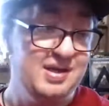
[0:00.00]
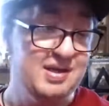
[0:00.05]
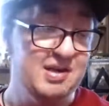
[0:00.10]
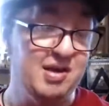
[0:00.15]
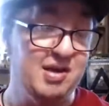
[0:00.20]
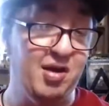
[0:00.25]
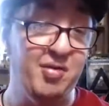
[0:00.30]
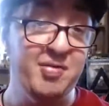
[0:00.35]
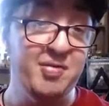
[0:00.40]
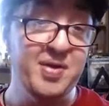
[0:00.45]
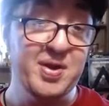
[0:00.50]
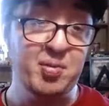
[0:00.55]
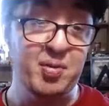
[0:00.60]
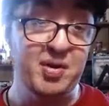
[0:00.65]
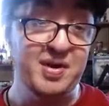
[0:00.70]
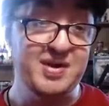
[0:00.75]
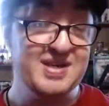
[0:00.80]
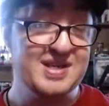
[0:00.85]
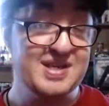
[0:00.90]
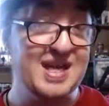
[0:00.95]
you know, this
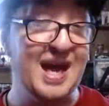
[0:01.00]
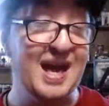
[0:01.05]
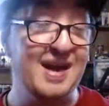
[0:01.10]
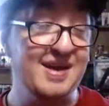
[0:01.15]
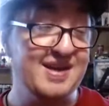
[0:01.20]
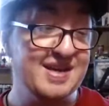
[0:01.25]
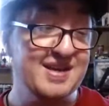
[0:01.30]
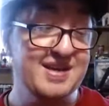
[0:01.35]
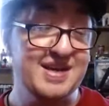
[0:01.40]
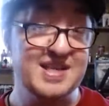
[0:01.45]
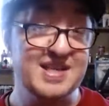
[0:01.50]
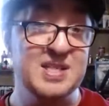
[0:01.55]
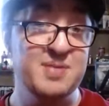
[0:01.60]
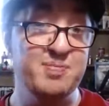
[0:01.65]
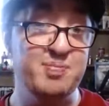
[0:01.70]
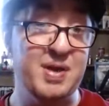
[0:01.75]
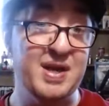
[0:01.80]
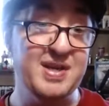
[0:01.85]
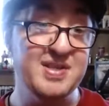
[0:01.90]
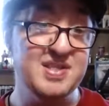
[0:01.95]
one's kind of getting
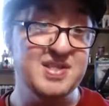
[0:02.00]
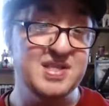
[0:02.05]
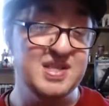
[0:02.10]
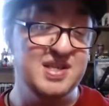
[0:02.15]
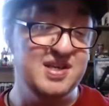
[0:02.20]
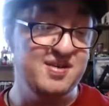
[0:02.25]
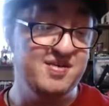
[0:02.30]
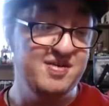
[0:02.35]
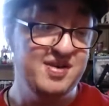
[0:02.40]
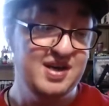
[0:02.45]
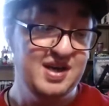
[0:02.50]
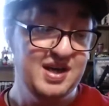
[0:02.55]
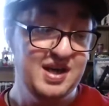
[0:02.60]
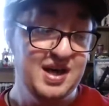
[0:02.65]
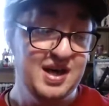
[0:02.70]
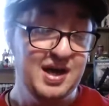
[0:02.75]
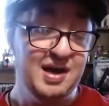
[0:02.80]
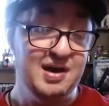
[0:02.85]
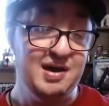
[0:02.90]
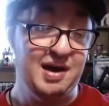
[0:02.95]
expensive.
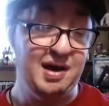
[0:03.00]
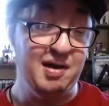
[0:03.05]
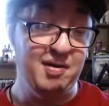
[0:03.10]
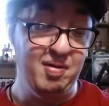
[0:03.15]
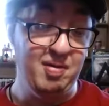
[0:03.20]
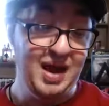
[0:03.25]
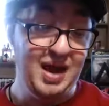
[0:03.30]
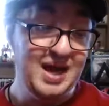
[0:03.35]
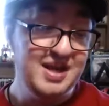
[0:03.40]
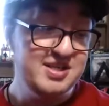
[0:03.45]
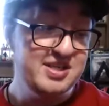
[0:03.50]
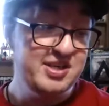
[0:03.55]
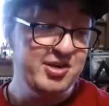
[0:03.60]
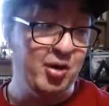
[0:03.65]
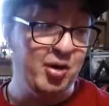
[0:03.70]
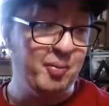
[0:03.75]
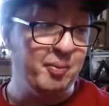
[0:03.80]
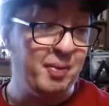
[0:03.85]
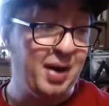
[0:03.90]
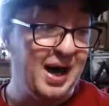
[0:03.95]
Unless you
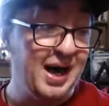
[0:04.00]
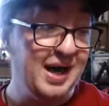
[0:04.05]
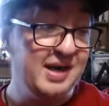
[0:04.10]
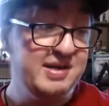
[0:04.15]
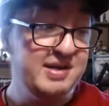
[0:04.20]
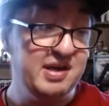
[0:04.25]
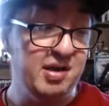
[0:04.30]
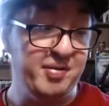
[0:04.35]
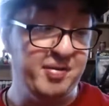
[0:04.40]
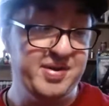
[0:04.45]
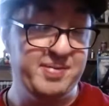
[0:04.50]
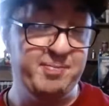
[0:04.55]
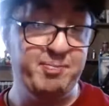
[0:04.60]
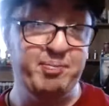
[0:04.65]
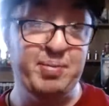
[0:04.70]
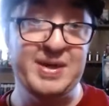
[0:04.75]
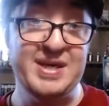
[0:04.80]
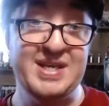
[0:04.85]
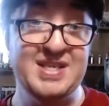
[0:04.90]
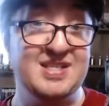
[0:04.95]
don't mind, you know,
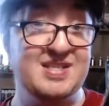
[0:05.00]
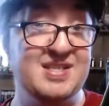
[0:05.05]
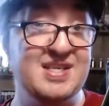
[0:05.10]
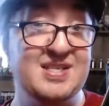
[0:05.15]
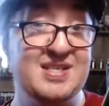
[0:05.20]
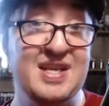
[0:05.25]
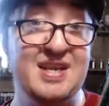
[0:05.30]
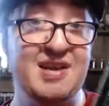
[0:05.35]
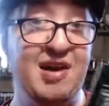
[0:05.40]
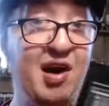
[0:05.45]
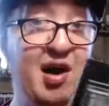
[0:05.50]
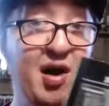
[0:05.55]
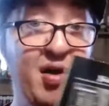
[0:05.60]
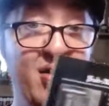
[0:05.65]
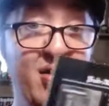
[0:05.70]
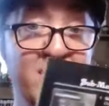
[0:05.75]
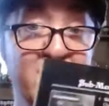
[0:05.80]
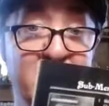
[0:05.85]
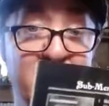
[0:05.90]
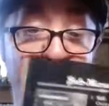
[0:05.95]
spending
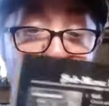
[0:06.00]
$60